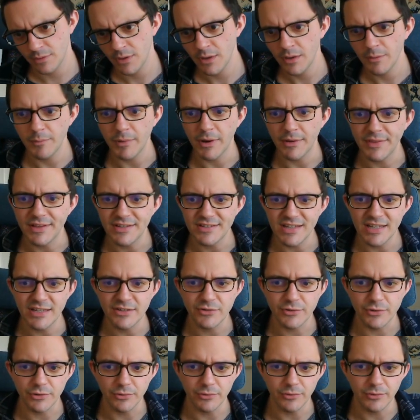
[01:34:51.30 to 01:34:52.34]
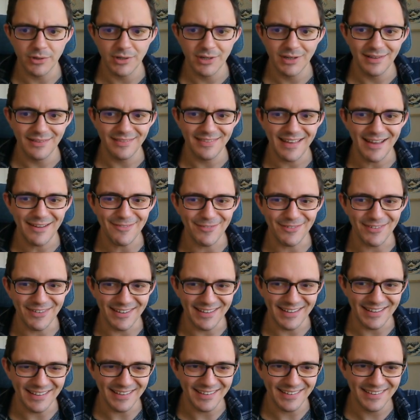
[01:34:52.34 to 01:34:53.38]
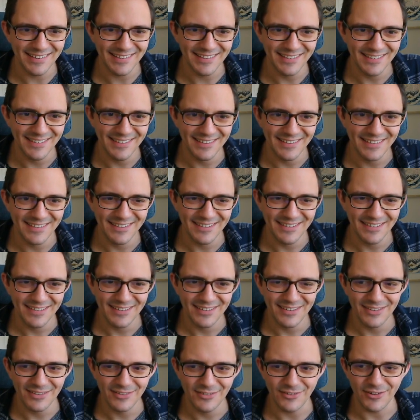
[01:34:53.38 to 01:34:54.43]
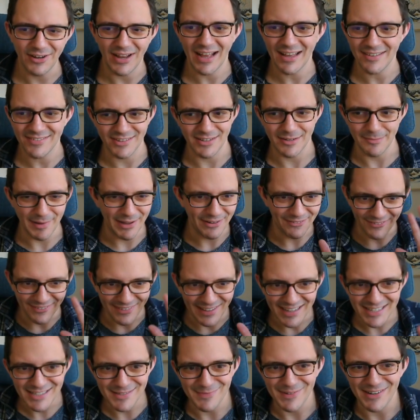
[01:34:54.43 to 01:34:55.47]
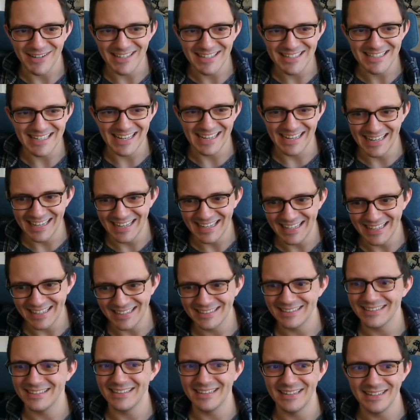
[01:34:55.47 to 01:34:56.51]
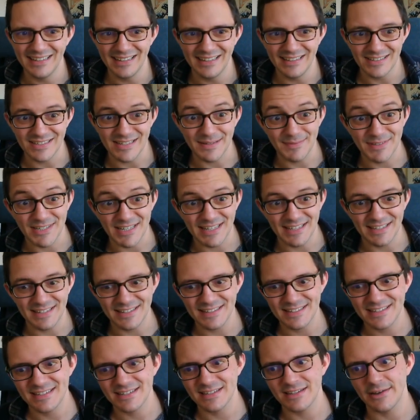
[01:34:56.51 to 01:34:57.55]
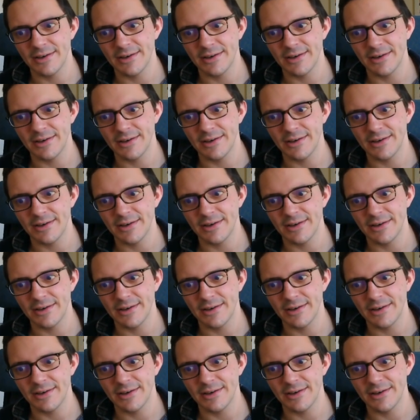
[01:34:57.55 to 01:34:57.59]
well, this integral definitely has to depend on X minus A in some sense.